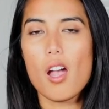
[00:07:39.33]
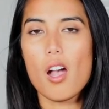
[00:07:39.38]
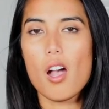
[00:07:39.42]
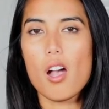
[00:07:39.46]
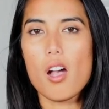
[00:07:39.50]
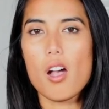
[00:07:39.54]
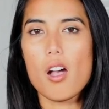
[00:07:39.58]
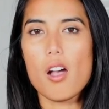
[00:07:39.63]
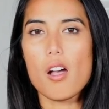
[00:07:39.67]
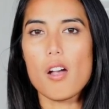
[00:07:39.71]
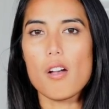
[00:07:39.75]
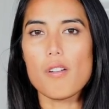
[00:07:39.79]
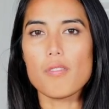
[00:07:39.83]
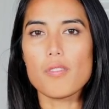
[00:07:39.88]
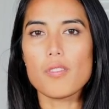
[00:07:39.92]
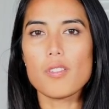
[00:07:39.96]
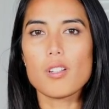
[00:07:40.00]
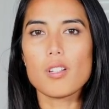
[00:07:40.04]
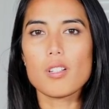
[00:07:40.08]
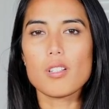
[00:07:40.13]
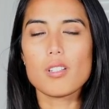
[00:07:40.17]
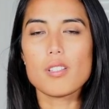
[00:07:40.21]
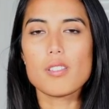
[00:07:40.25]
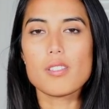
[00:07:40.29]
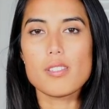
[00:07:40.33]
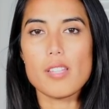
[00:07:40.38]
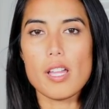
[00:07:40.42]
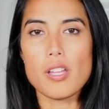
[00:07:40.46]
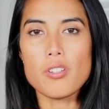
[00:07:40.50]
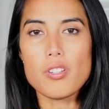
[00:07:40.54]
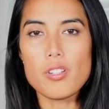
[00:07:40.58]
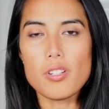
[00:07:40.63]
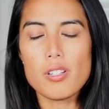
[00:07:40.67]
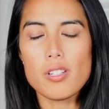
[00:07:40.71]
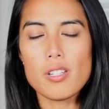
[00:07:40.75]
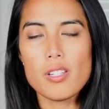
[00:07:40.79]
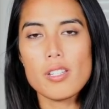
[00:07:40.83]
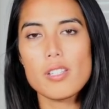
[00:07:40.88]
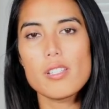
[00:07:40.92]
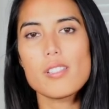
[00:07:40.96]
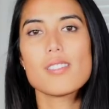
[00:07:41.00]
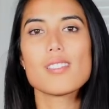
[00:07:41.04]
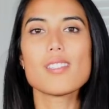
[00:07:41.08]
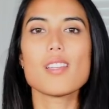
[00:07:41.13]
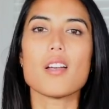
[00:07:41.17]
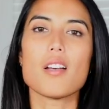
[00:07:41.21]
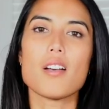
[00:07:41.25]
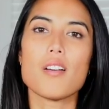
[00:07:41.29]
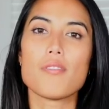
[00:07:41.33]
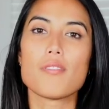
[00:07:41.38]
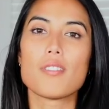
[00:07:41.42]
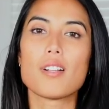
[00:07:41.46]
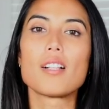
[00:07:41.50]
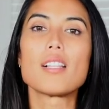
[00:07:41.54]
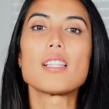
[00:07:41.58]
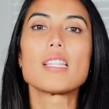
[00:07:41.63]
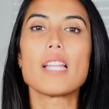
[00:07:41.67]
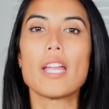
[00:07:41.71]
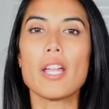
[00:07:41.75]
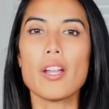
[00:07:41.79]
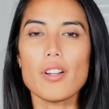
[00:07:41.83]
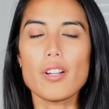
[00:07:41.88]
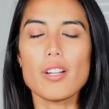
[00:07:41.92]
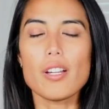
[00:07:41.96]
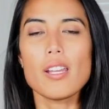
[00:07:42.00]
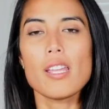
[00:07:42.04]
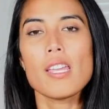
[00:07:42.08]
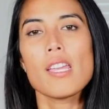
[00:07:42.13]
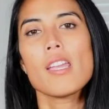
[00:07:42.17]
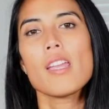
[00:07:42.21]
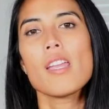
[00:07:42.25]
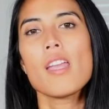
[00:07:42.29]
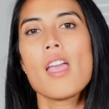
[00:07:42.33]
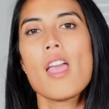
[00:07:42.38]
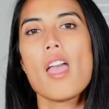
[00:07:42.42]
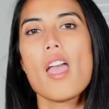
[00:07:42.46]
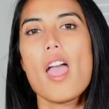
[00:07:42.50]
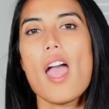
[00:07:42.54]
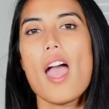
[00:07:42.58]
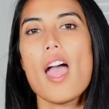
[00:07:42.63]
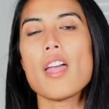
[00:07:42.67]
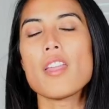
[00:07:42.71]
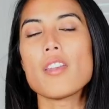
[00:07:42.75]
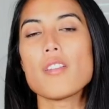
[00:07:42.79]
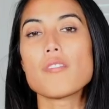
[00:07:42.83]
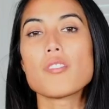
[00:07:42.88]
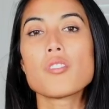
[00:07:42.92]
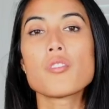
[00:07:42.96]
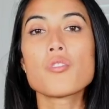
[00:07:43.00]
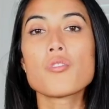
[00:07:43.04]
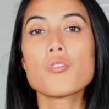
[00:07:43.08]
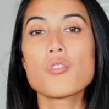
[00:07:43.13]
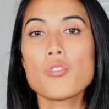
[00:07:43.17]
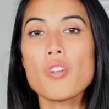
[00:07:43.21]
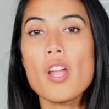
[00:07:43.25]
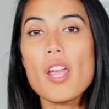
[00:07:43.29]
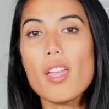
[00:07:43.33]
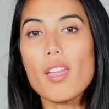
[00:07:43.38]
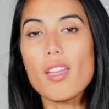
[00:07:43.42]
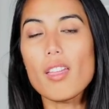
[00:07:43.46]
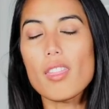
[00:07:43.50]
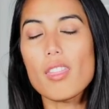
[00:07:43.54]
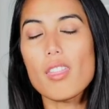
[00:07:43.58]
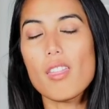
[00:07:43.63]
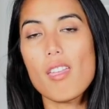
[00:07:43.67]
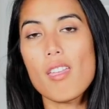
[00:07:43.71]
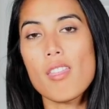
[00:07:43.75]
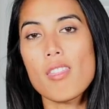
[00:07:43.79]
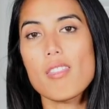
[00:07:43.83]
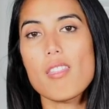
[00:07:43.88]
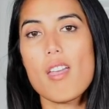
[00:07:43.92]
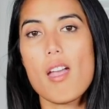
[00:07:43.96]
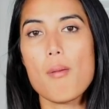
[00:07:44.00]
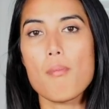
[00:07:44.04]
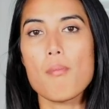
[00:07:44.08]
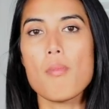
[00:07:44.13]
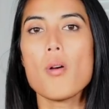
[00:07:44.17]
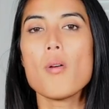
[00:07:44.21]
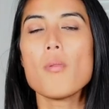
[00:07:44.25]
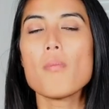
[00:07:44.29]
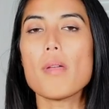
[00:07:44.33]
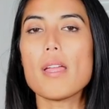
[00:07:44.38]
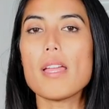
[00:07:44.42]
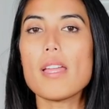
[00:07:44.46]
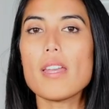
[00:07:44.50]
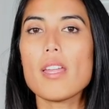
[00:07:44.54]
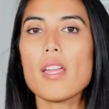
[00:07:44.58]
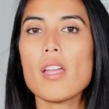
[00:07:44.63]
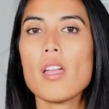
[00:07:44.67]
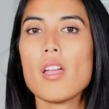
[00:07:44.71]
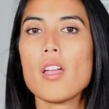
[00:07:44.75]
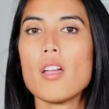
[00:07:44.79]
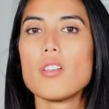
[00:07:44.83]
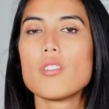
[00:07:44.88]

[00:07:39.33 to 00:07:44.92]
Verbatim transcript: of centeredness, of clarity, and of strength in that moment.